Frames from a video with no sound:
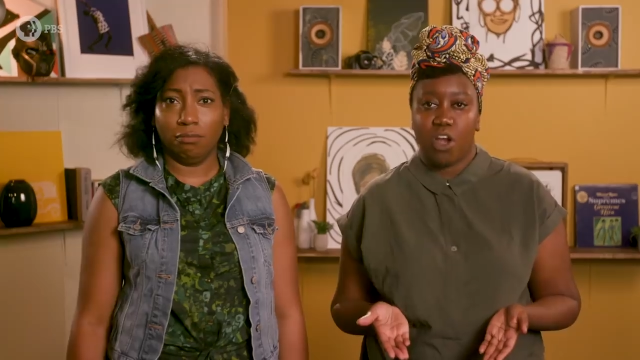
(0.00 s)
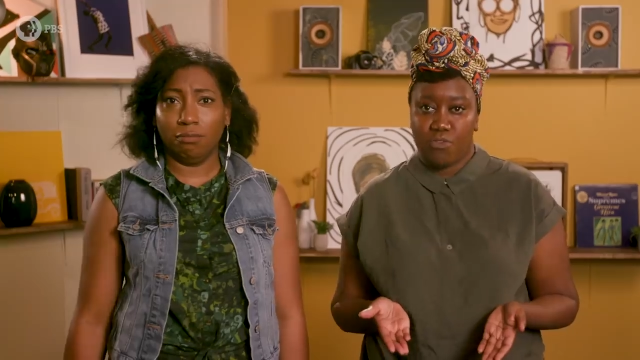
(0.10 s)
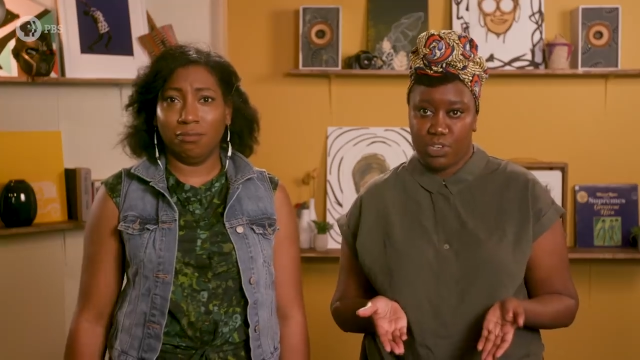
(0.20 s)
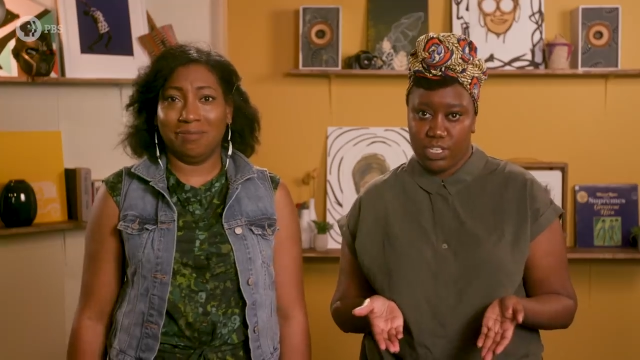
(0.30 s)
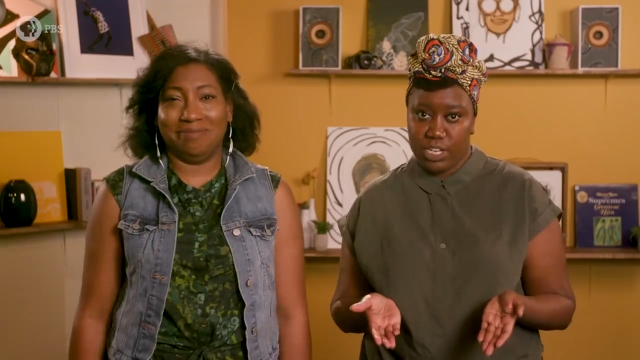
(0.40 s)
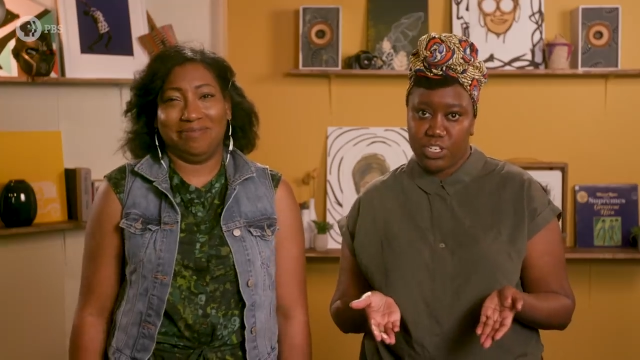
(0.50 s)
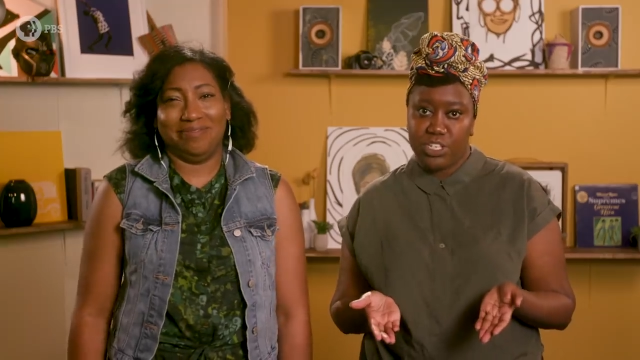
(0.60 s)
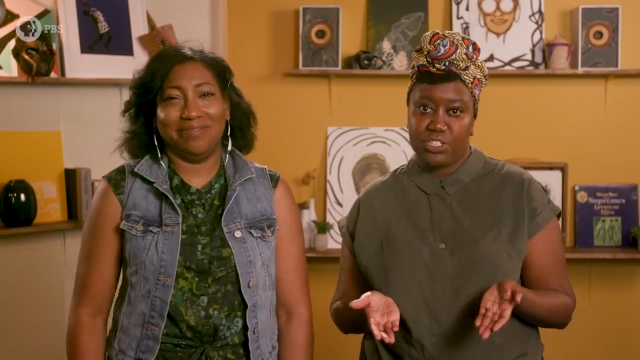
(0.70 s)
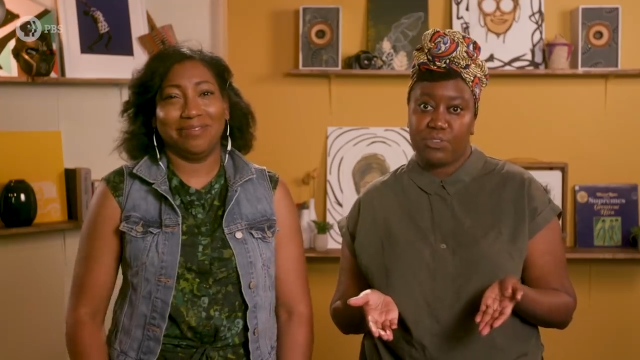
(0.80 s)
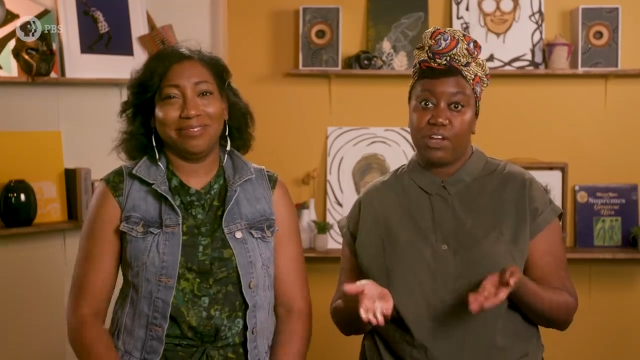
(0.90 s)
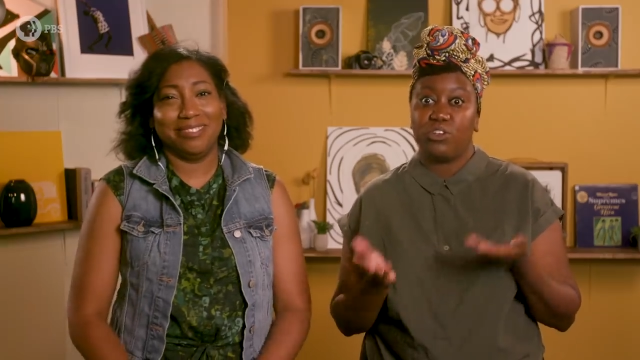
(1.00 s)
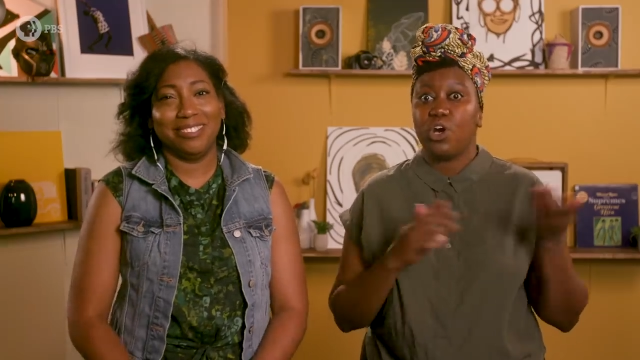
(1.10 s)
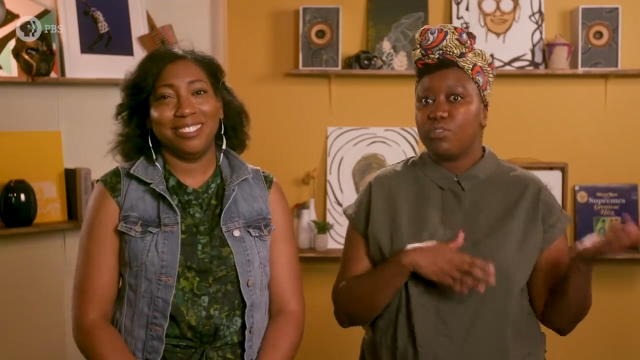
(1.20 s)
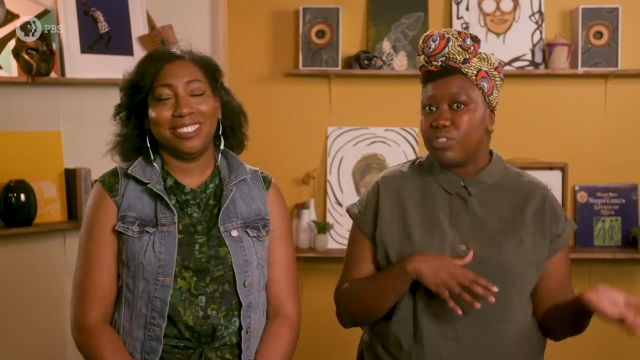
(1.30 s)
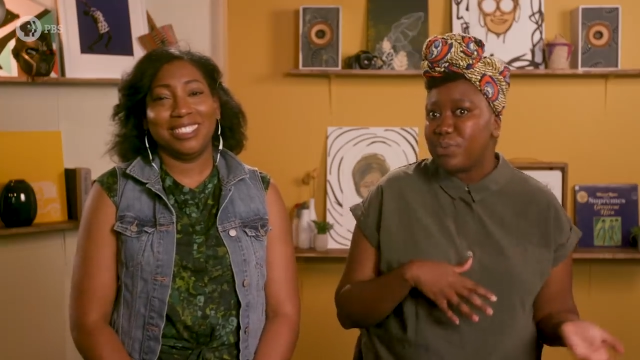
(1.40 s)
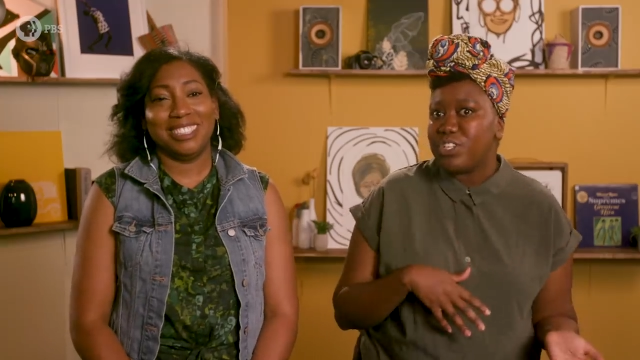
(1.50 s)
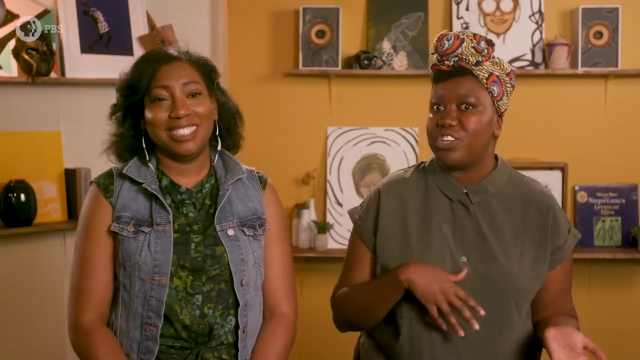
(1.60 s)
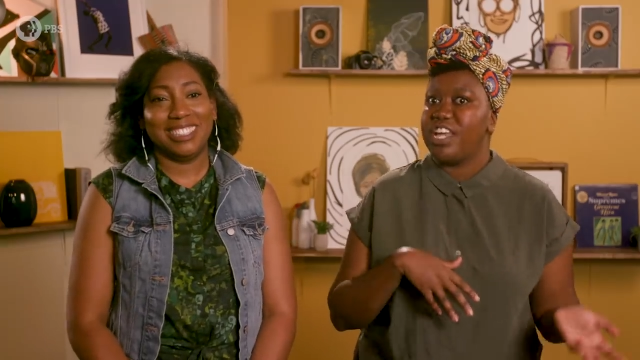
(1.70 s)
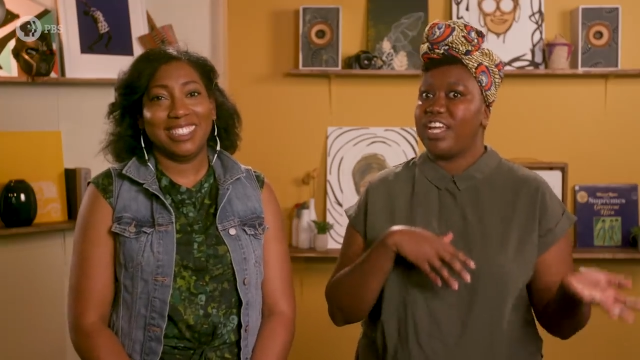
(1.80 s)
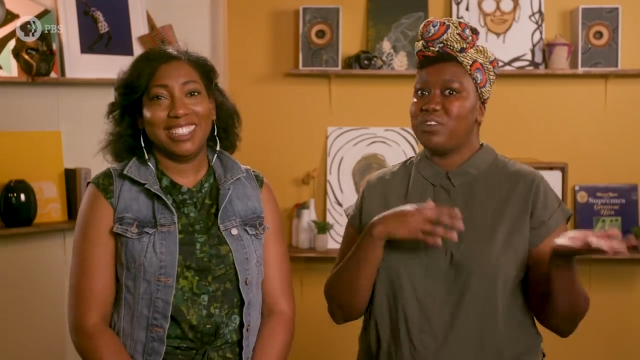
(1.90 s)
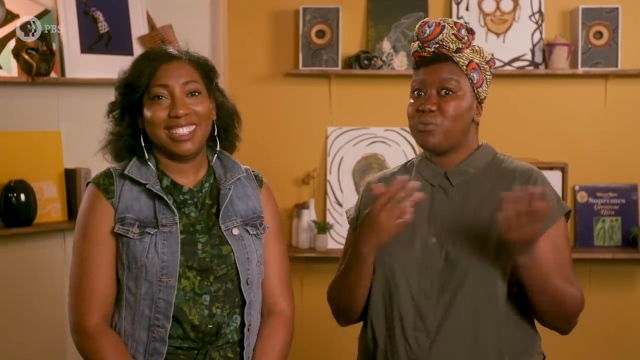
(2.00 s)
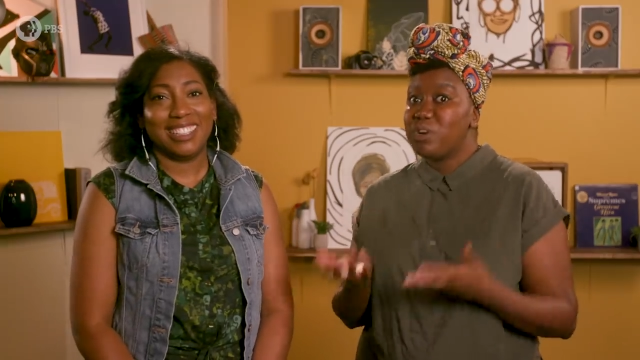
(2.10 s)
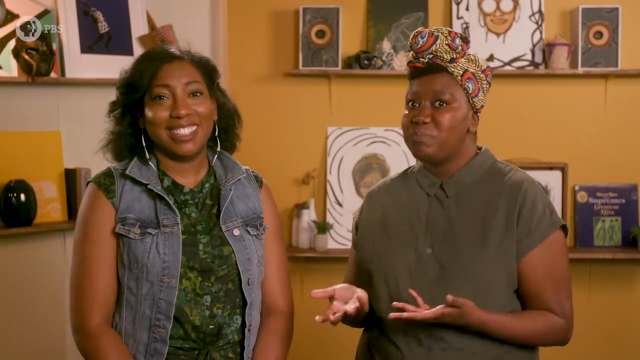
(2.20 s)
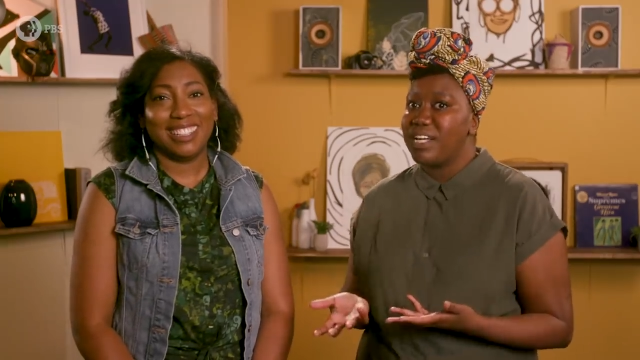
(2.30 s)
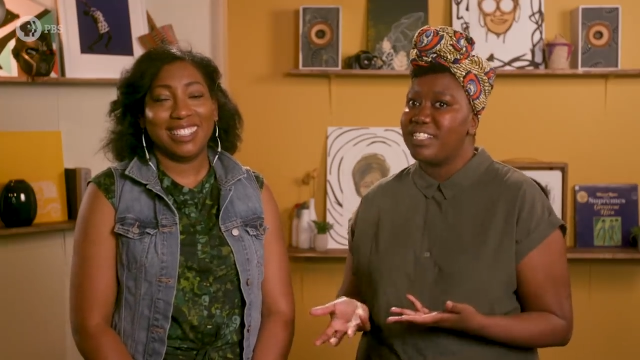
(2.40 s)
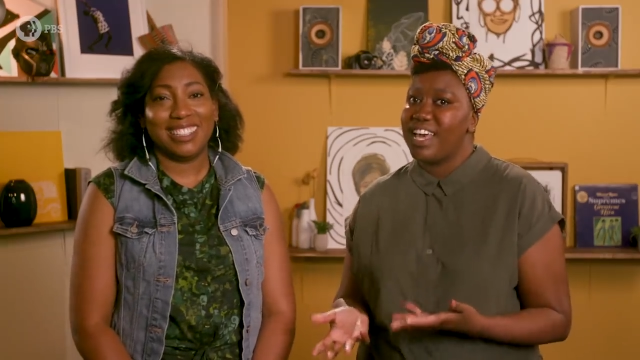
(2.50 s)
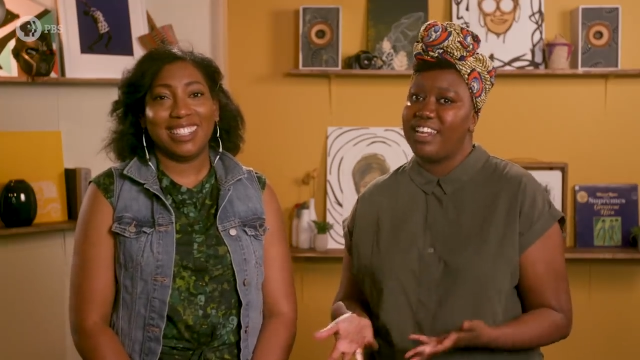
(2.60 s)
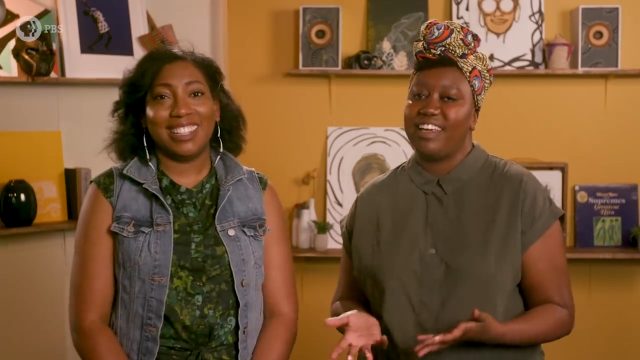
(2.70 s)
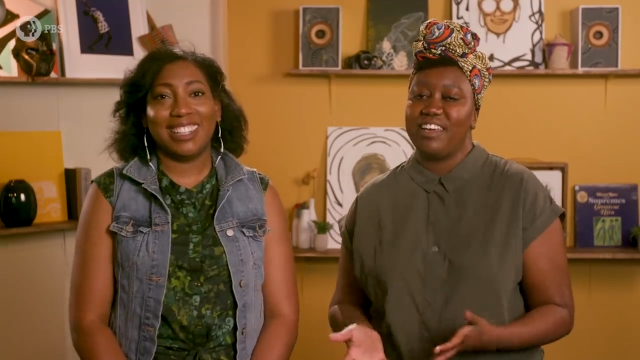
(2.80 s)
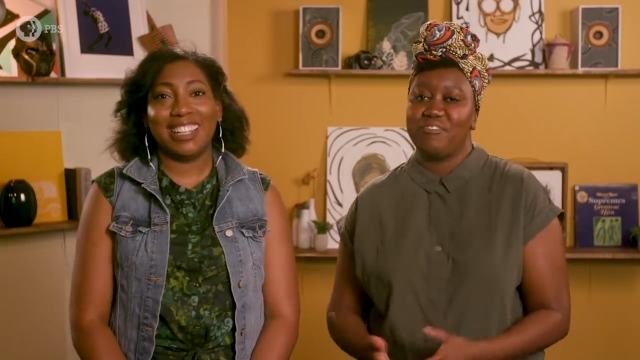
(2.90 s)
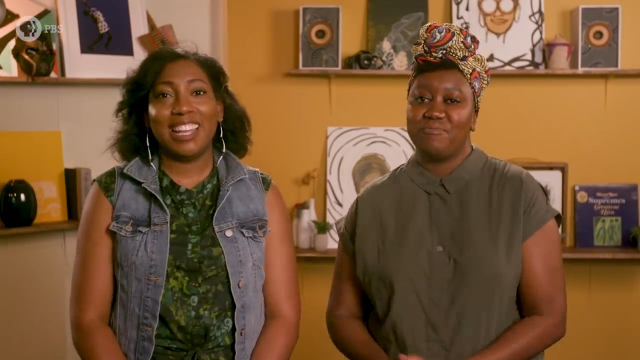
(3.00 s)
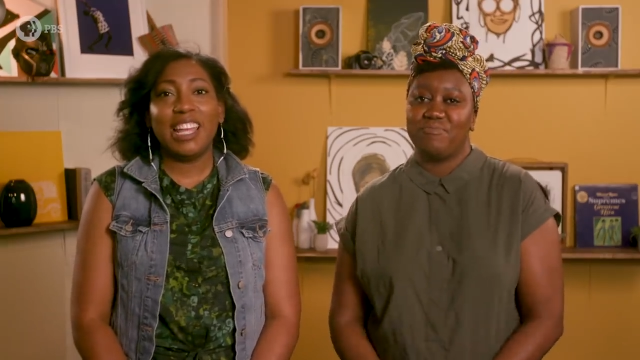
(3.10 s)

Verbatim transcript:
Speaker 1: conversations around code switching and workplace etiquette.